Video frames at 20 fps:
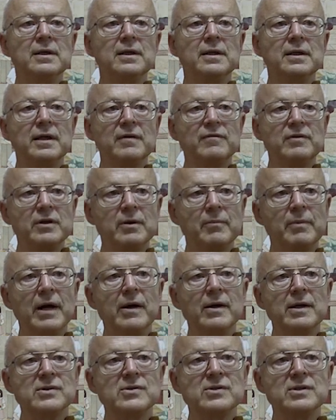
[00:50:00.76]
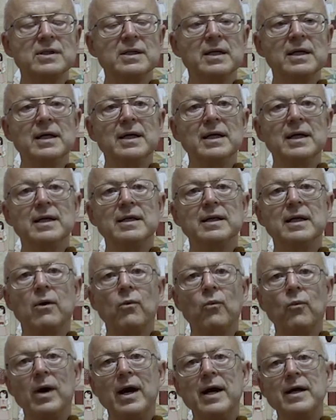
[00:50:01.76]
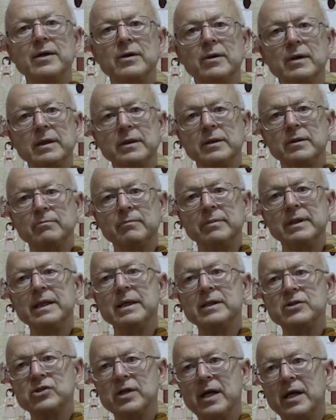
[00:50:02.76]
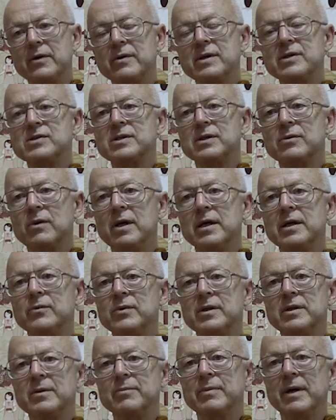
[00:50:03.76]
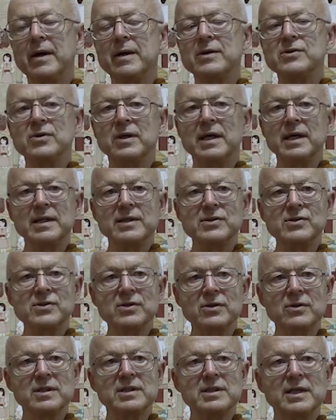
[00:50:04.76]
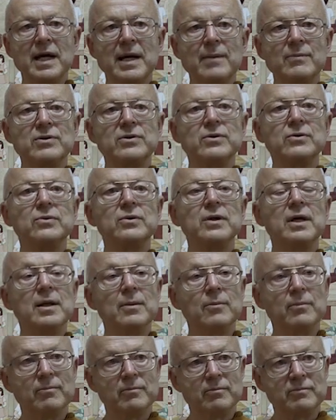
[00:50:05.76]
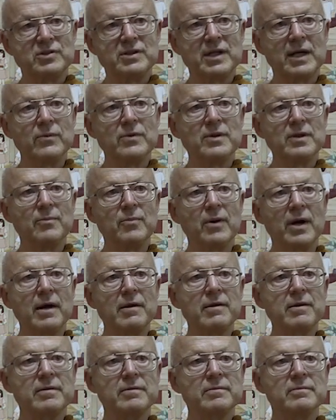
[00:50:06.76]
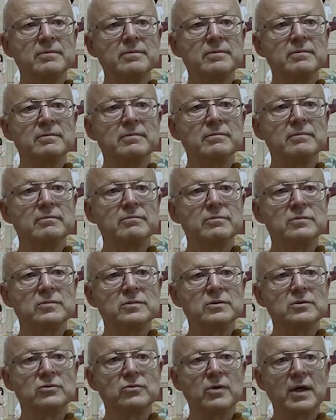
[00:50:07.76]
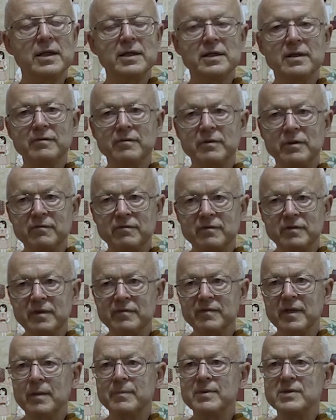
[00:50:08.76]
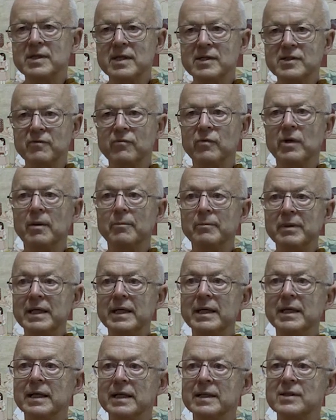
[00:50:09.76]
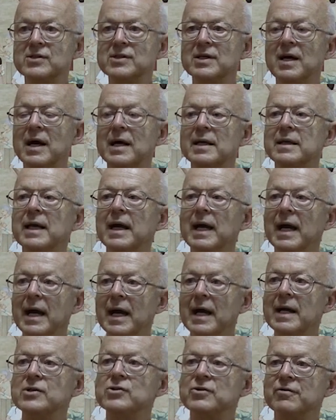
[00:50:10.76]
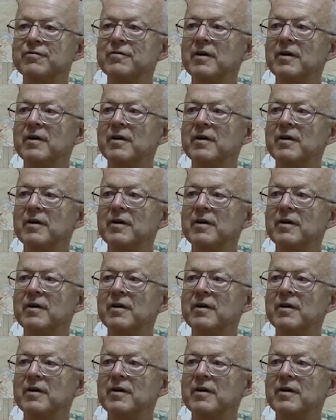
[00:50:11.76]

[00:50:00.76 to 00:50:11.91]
and give to your parents. Now, while you're being generous and while you're with your parents, okay, this is a good time to stay with your breath. Try to de develop a sense of well being inside as you're